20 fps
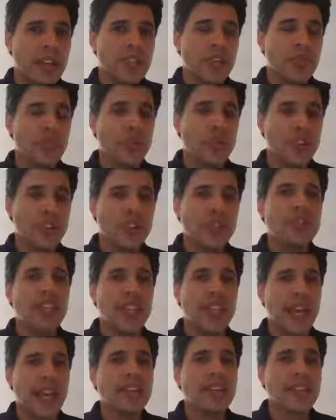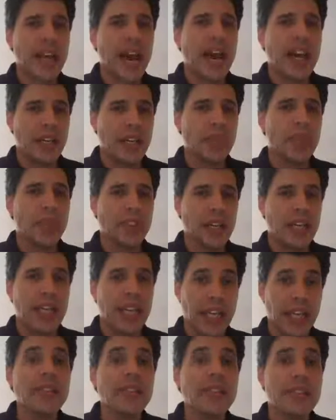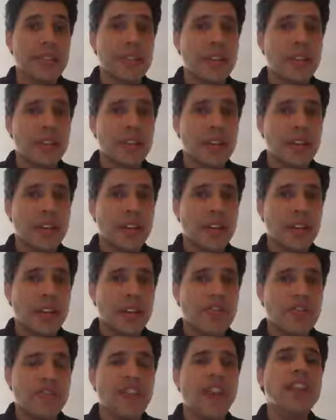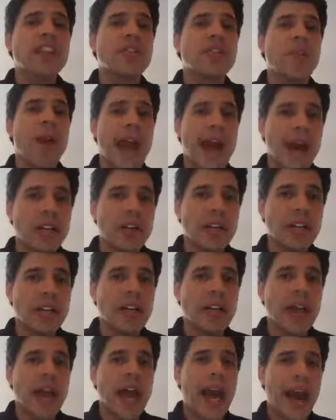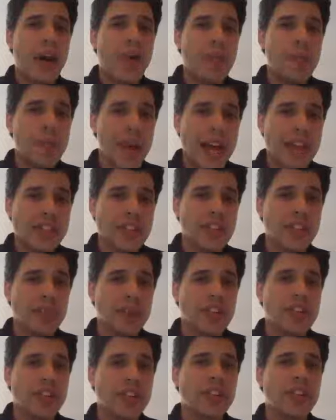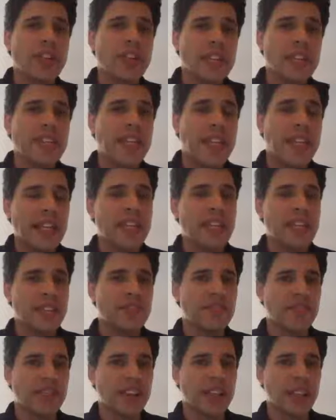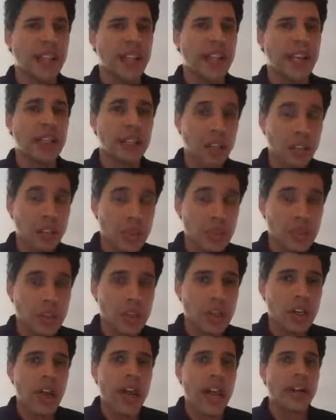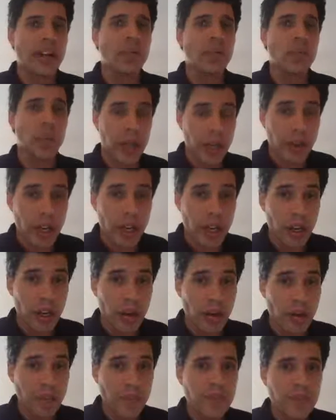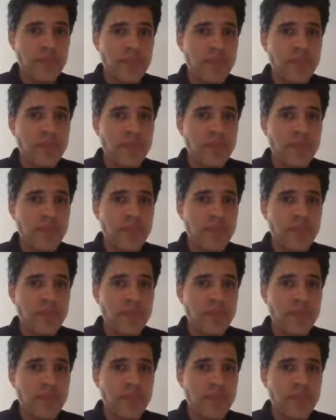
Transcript: to reduce the anxiety with the kids. Figure out how best to make sure that this kid doesn't feel like a loser and a weirdo,